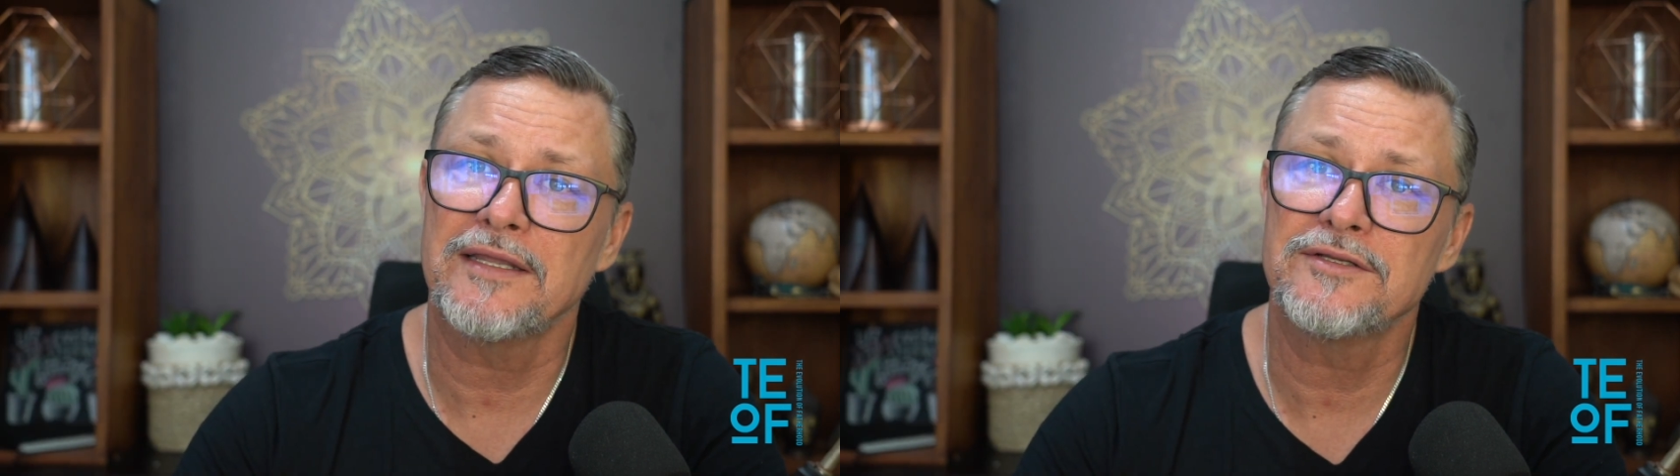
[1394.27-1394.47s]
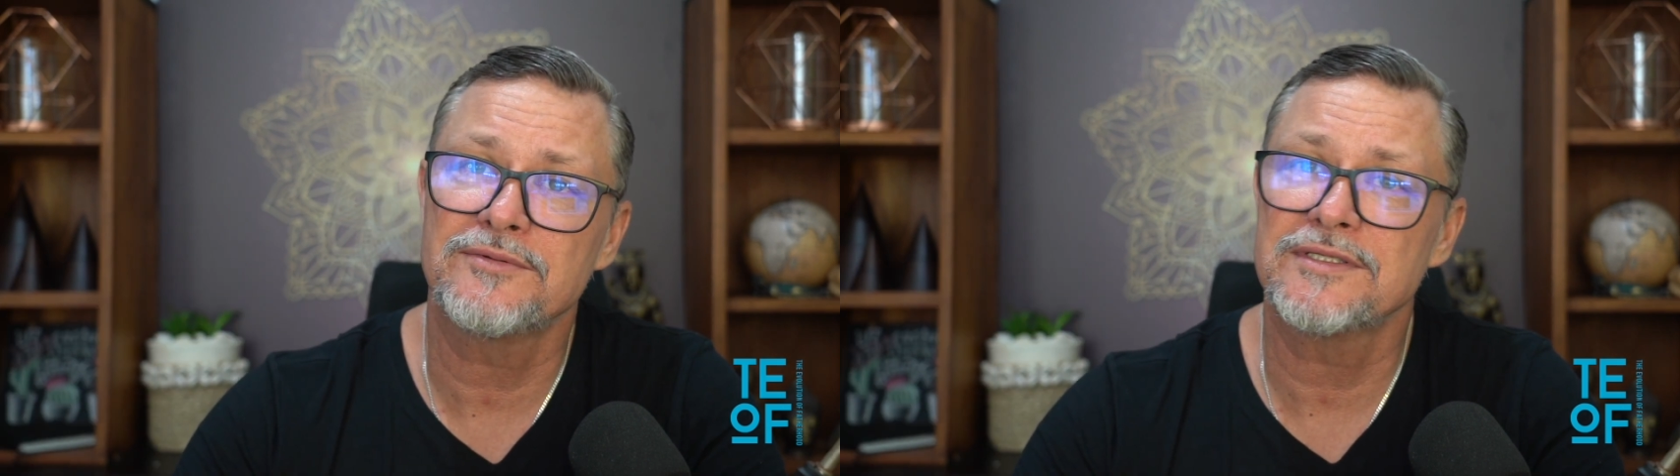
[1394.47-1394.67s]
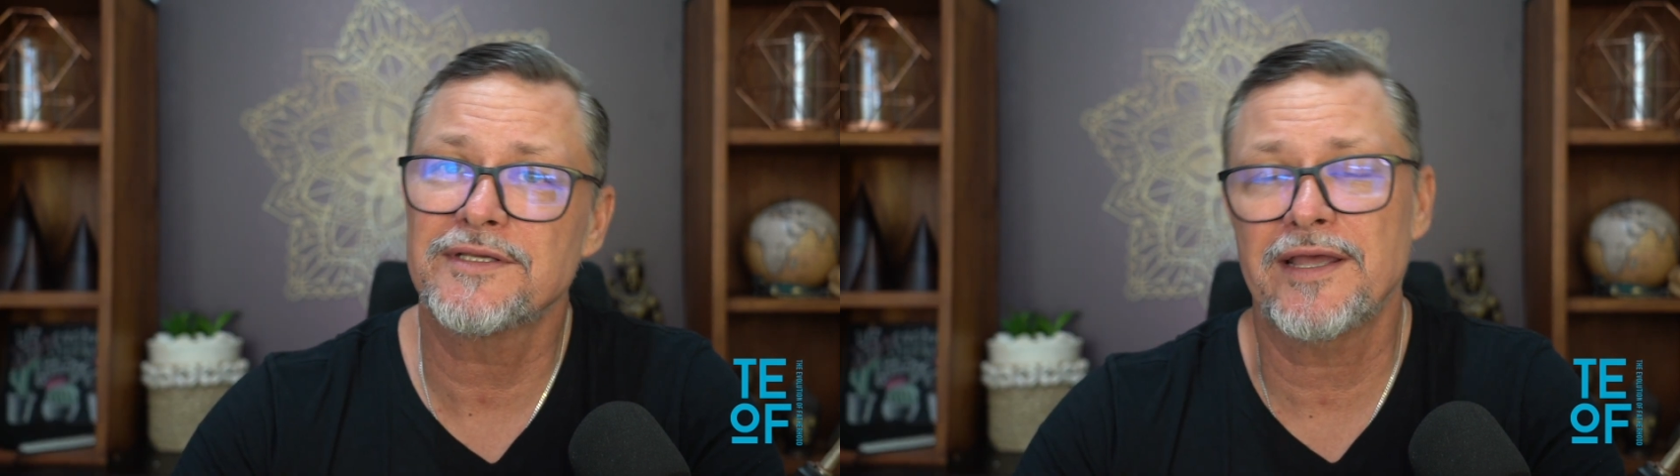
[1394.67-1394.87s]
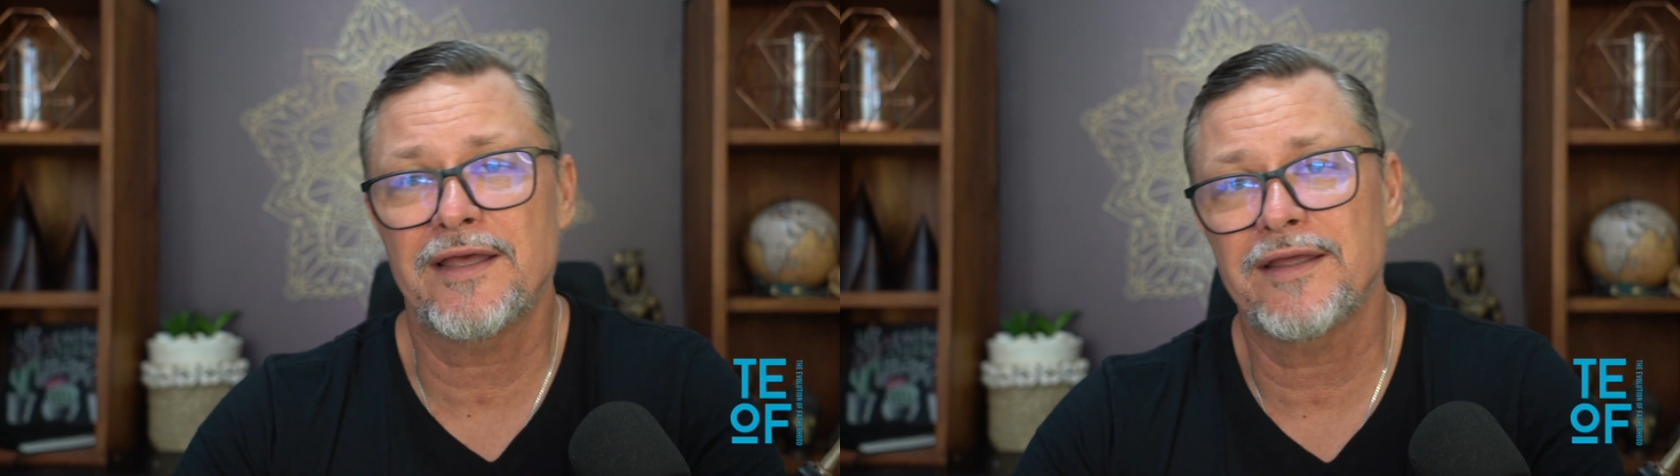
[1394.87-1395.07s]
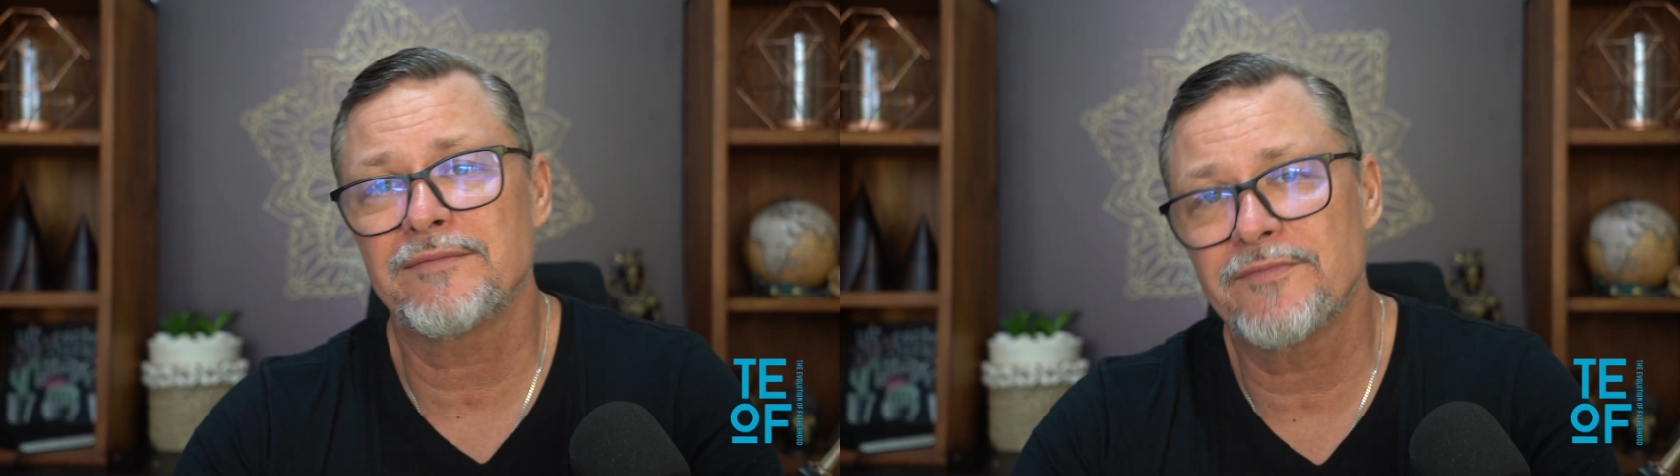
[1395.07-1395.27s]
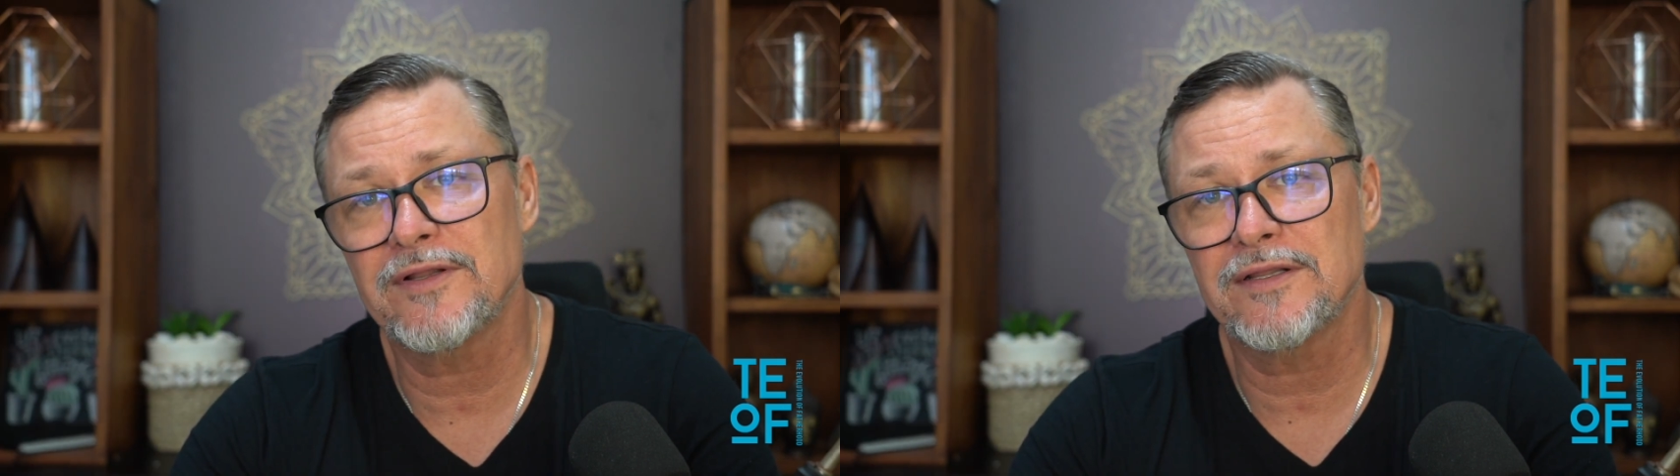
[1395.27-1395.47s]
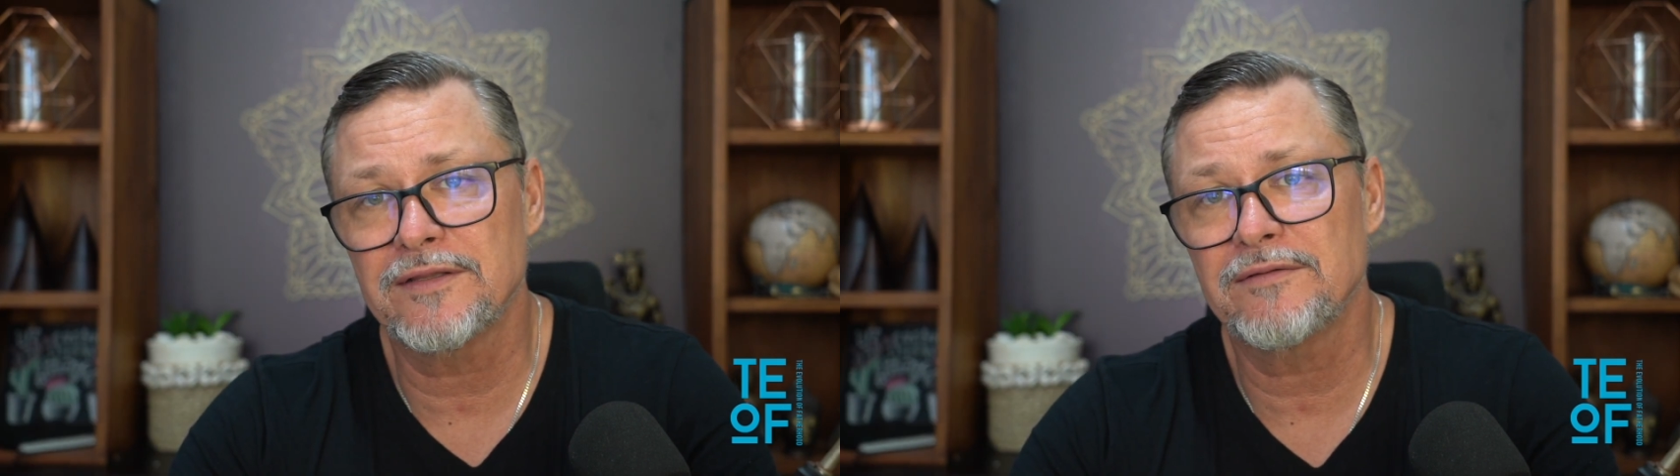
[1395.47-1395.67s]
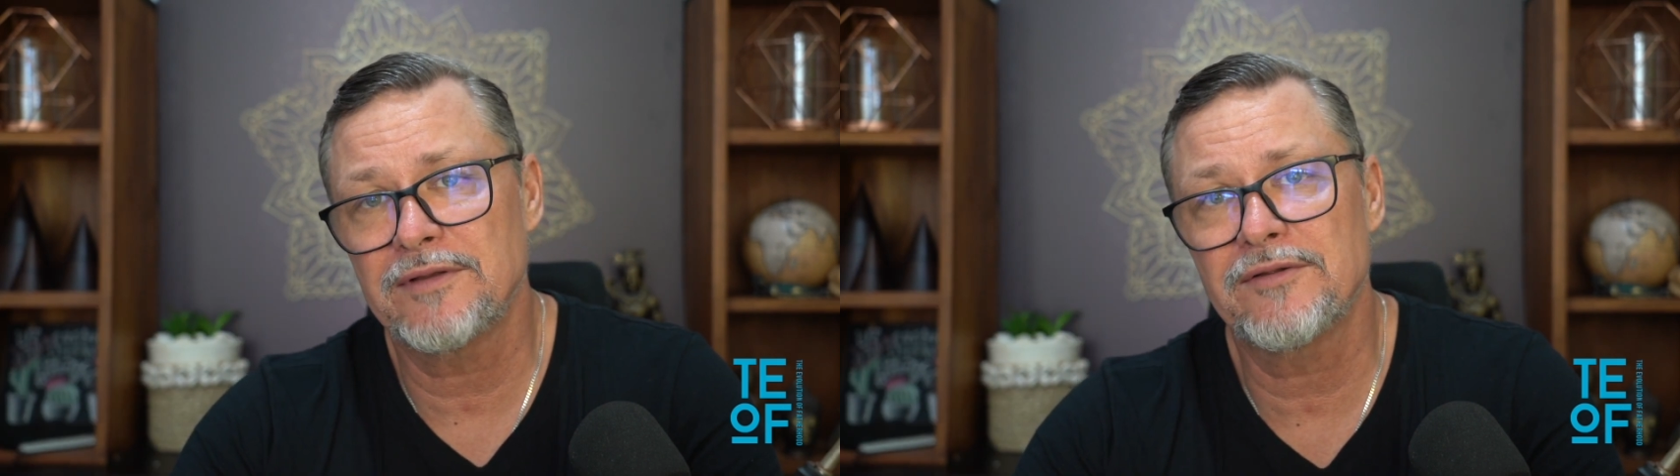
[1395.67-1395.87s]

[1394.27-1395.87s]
into and say, hey, I'm feeling,